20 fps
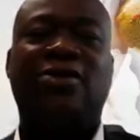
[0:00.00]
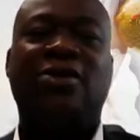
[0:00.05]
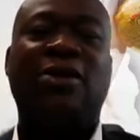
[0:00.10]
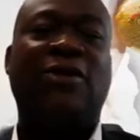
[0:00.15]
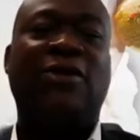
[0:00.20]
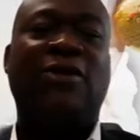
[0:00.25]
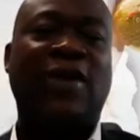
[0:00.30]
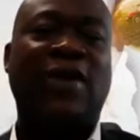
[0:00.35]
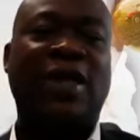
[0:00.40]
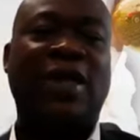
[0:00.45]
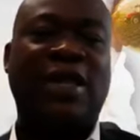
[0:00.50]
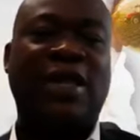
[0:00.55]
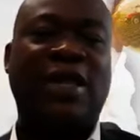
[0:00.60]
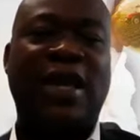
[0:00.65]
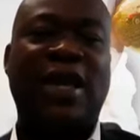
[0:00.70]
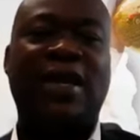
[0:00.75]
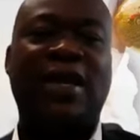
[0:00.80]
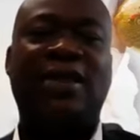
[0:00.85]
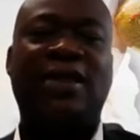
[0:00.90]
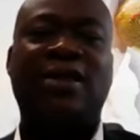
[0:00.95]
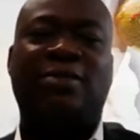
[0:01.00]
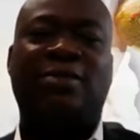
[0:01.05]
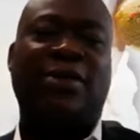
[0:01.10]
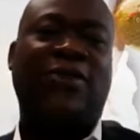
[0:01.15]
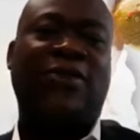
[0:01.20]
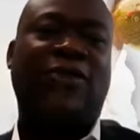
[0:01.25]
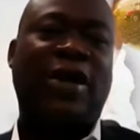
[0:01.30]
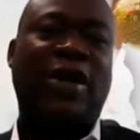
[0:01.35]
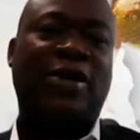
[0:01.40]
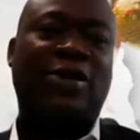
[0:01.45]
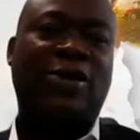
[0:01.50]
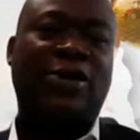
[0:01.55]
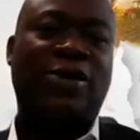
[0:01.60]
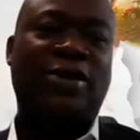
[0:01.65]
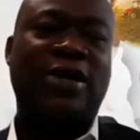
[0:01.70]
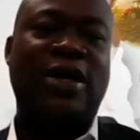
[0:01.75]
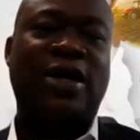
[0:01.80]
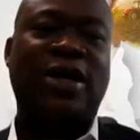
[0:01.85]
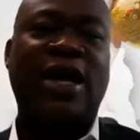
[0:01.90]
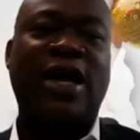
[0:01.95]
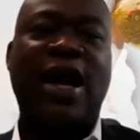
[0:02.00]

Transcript: So the fintechs, manufacturing,